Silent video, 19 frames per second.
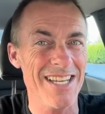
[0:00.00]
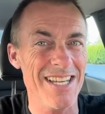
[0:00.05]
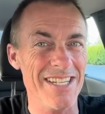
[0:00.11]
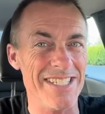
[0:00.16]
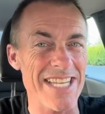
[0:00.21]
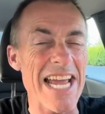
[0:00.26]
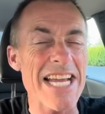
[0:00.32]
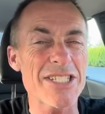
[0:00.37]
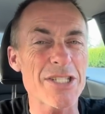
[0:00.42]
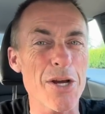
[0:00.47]

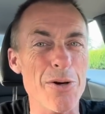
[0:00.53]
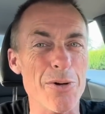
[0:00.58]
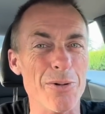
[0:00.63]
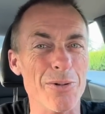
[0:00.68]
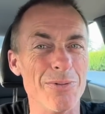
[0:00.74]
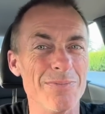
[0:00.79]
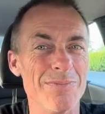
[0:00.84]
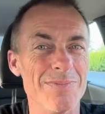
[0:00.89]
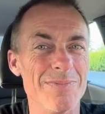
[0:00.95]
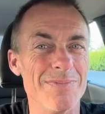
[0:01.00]
Day 2
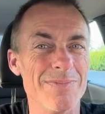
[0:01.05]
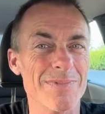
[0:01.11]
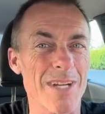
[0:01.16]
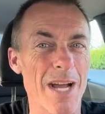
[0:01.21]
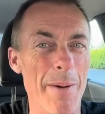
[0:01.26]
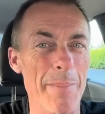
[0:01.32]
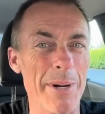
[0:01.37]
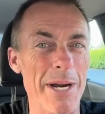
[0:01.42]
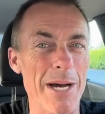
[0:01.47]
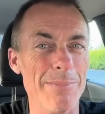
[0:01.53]

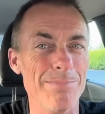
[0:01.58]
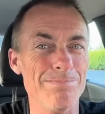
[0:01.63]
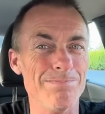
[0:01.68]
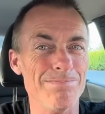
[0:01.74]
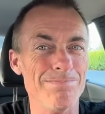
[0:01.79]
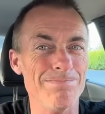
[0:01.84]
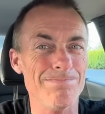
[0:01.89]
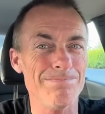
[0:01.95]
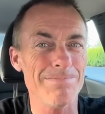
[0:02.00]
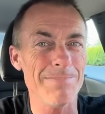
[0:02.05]
coming up
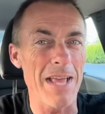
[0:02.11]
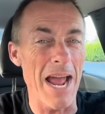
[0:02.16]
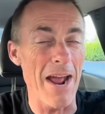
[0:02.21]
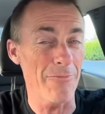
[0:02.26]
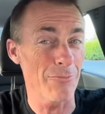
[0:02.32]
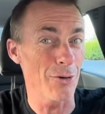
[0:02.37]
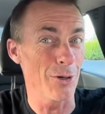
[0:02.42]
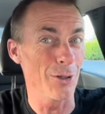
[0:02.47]
after